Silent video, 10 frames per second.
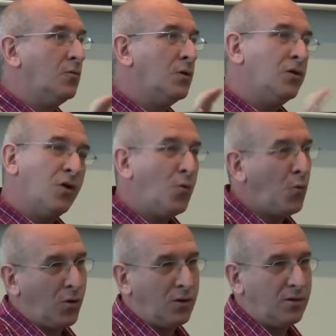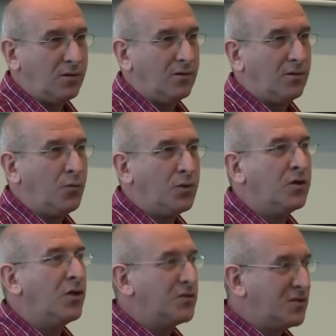will not work with
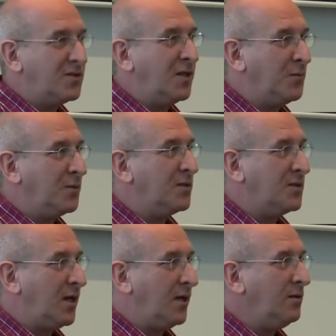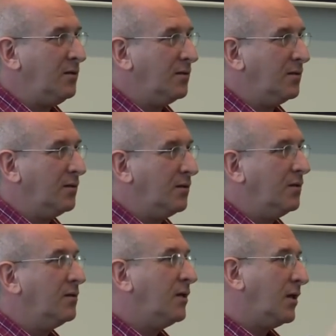a non-sustainable design.
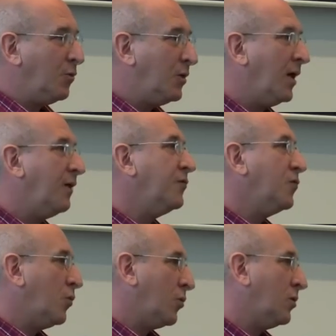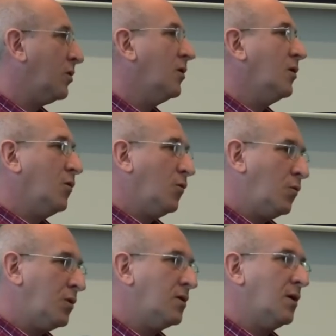They will have to work
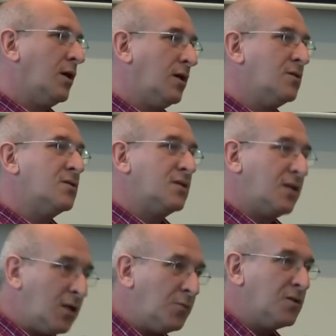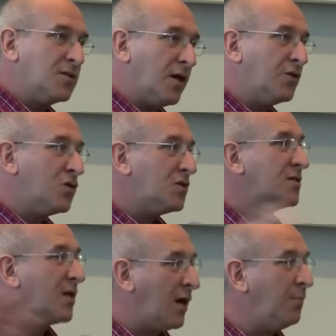with a sustainable design, just
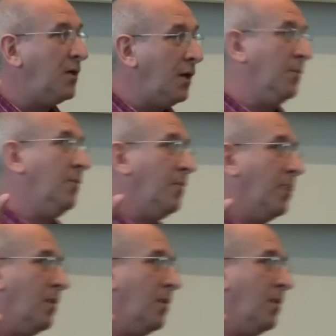as IBM,